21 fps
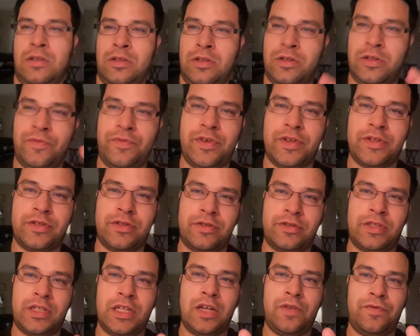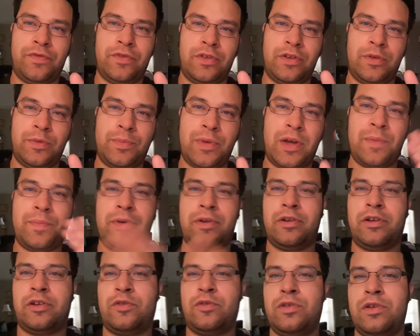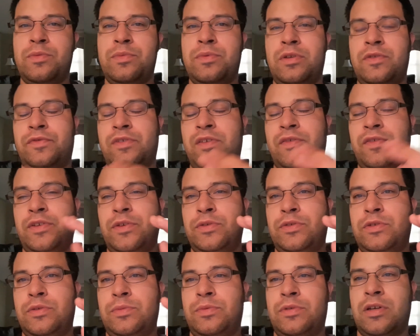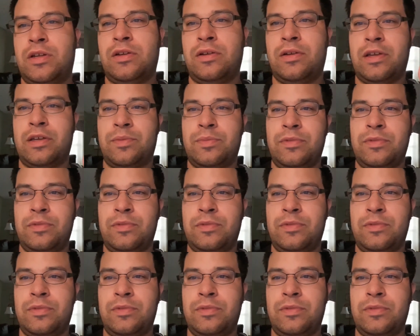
You can invest in yourself and buy better equipment if you have a YouTube channel like